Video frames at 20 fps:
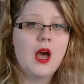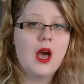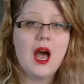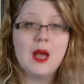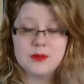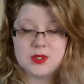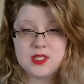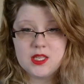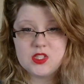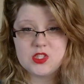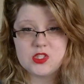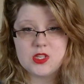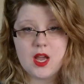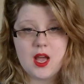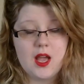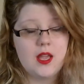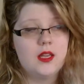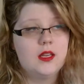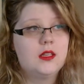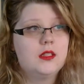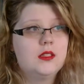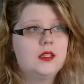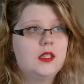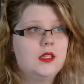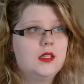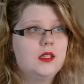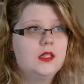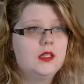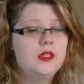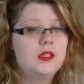I'm still shy.
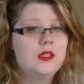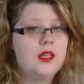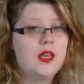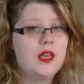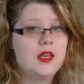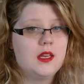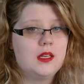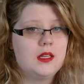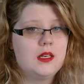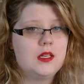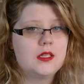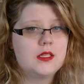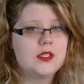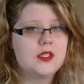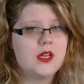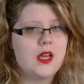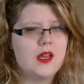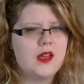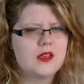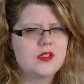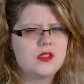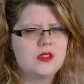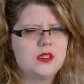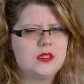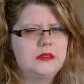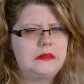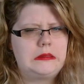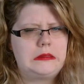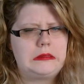Yeah, a lot of shy actually.